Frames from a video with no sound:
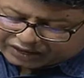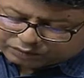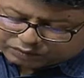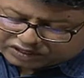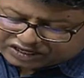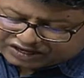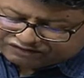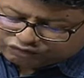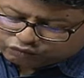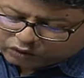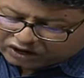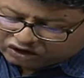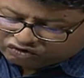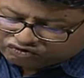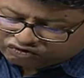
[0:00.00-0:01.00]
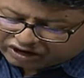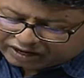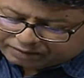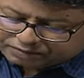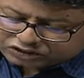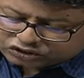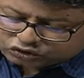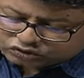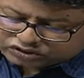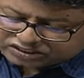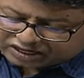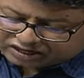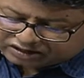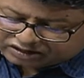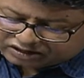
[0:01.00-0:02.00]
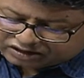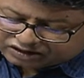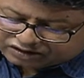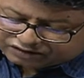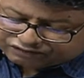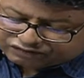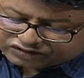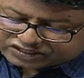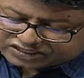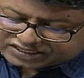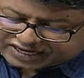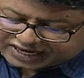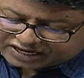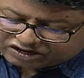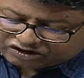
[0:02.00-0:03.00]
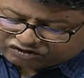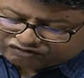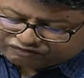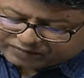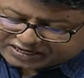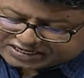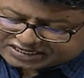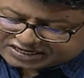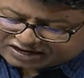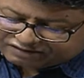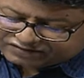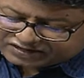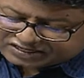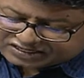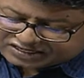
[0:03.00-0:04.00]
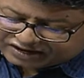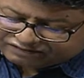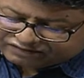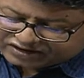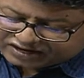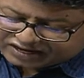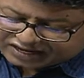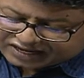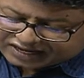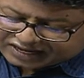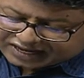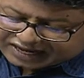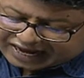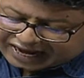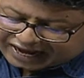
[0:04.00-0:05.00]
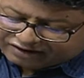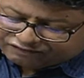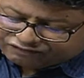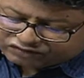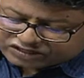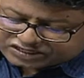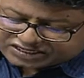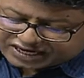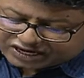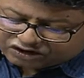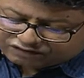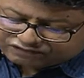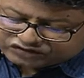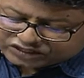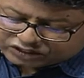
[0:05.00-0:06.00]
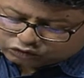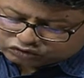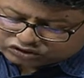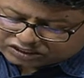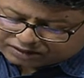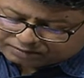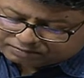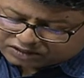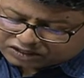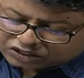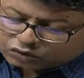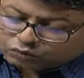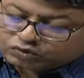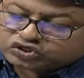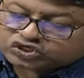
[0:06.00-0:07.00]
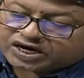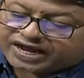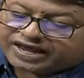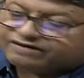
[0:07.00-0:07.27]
I will give one tribe to your son for the sake of my servant David and for the sake of Jerusalem, which